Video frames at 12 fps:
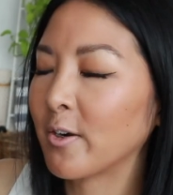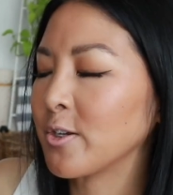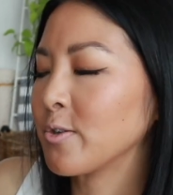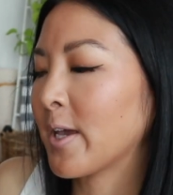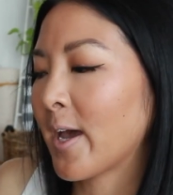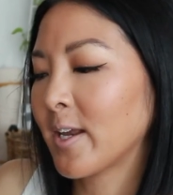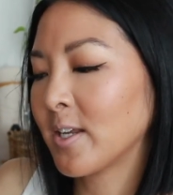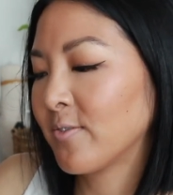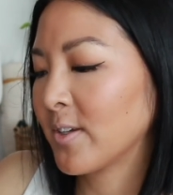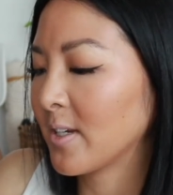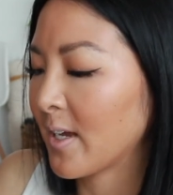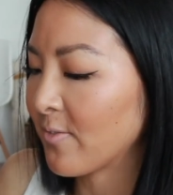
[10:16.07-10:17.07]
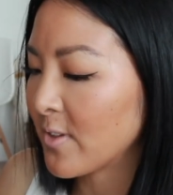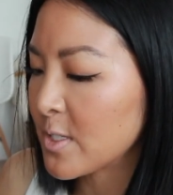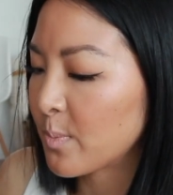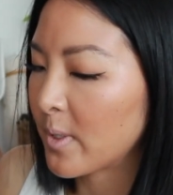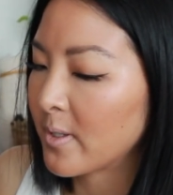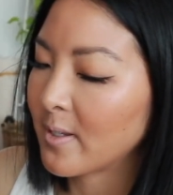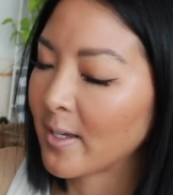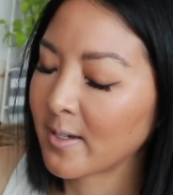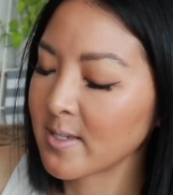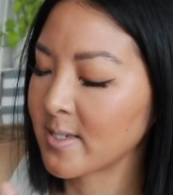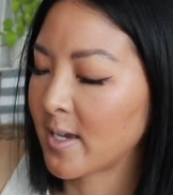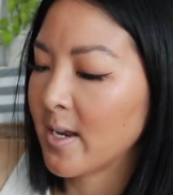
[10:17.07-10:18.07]
You can't even get this one, like I
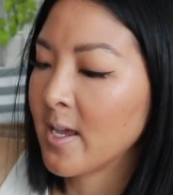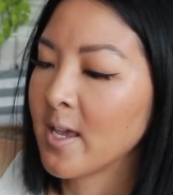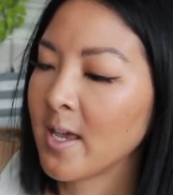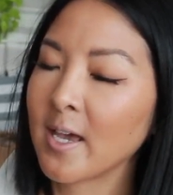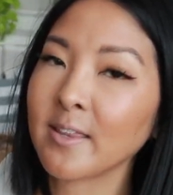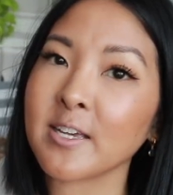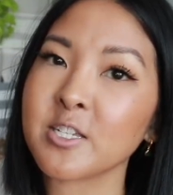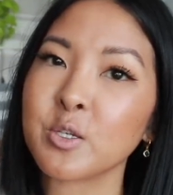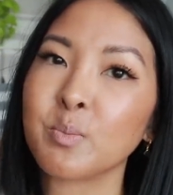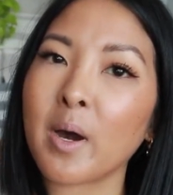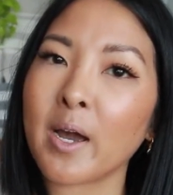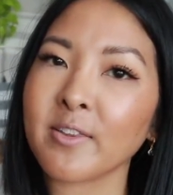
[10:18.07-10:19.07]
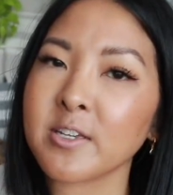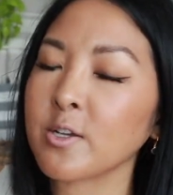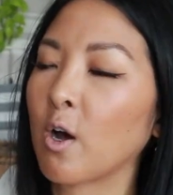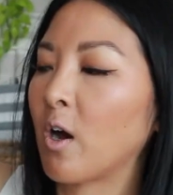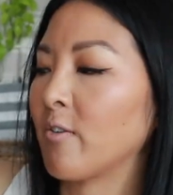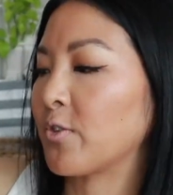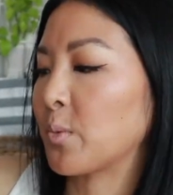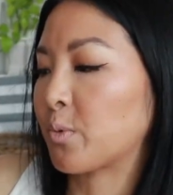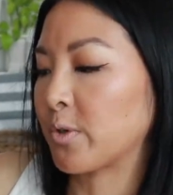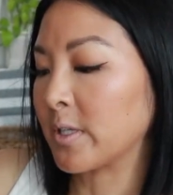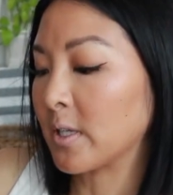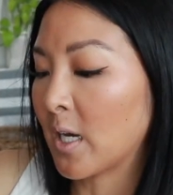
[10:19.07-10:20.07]
said, unless you buy this off the
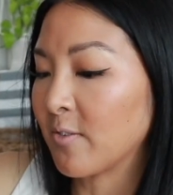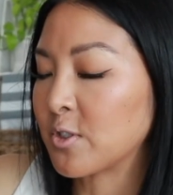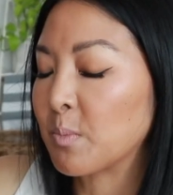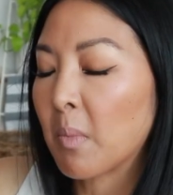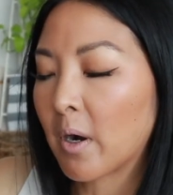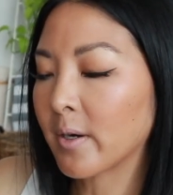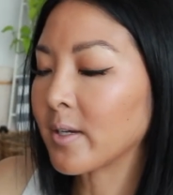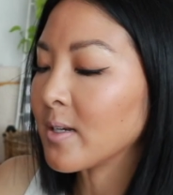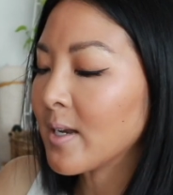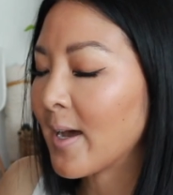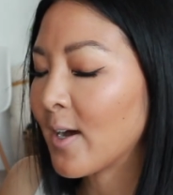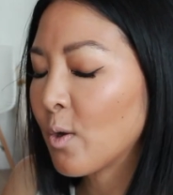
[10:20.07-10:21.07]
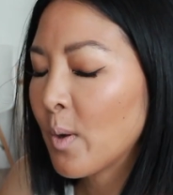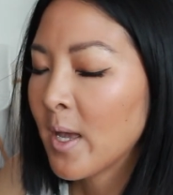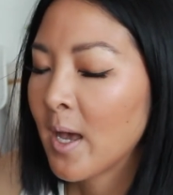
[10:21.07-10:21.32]
pre-loved market now.